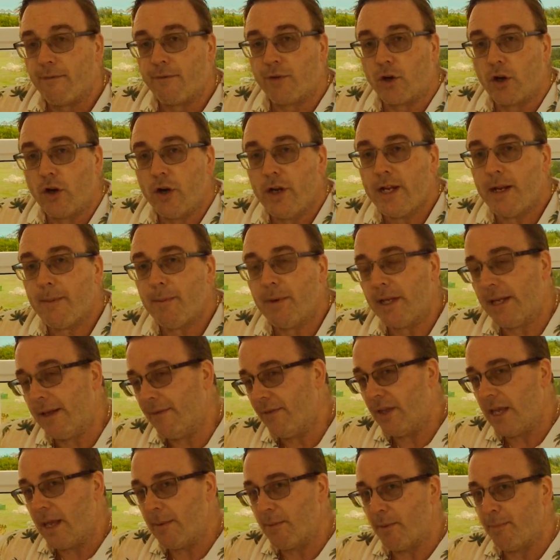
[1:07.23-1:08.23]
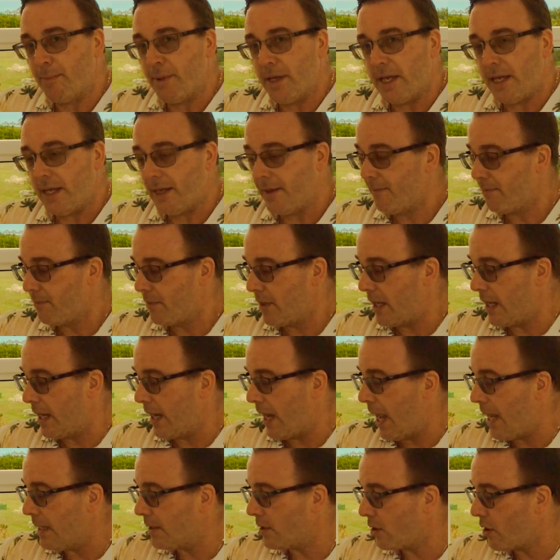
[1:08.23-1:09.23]
For learning, I'm going to give the game a B. It
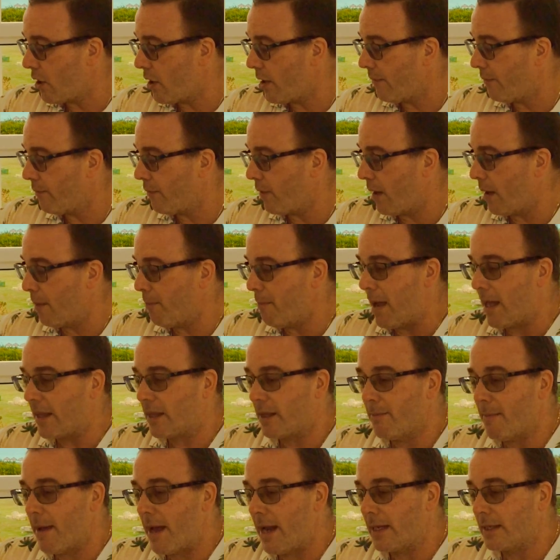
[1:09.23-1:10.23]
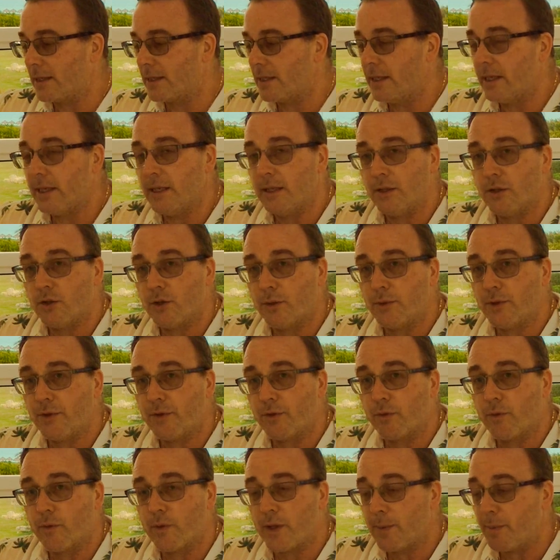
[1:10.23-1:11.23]
has a lot of mathematics in it in terms of
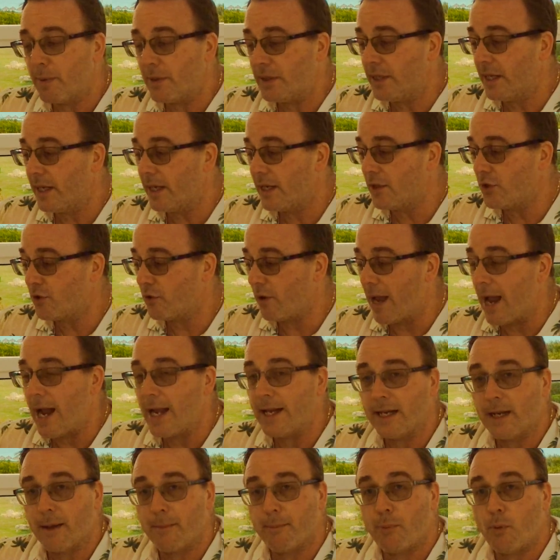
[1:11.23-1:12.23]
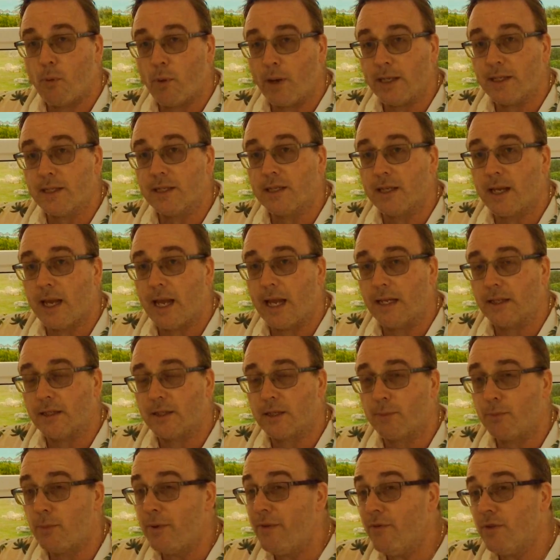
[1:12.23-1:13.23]
your arithmetic as you're adding up points and
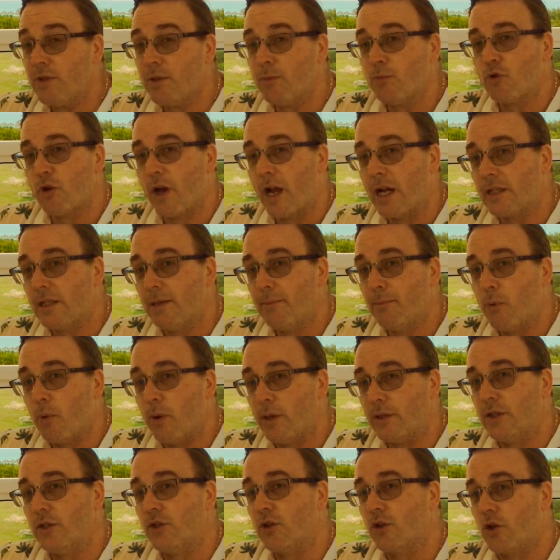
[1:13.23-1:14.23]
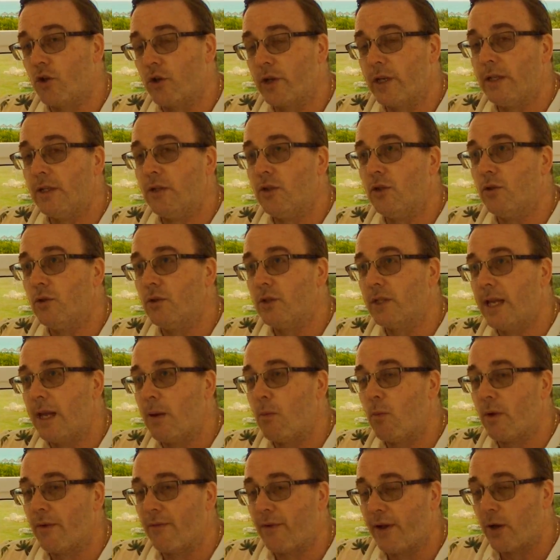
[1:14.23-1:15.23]
even subtracting points as you're looking to say,
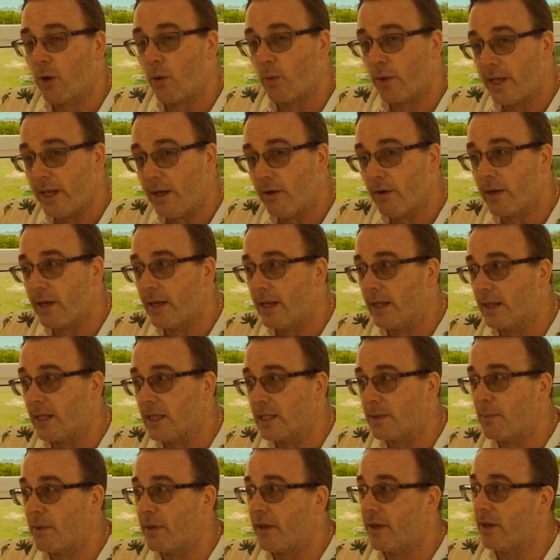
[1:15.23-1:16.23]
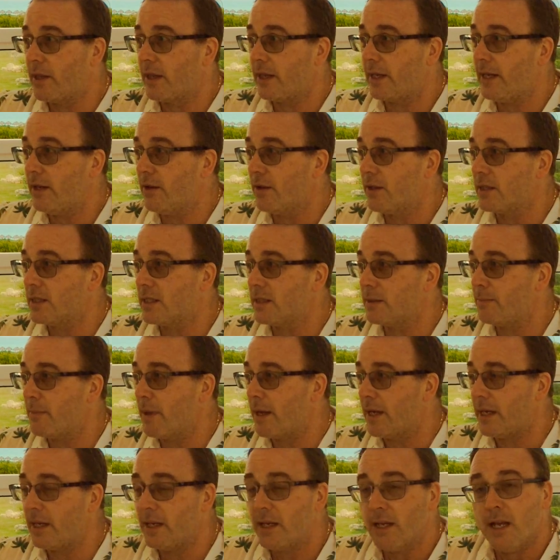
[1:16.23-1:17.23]
well, if I go here, I can get this many, here, this is
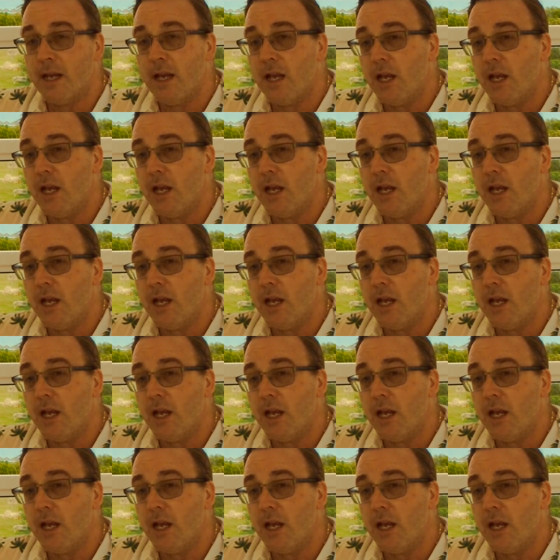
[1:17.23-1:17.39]
many.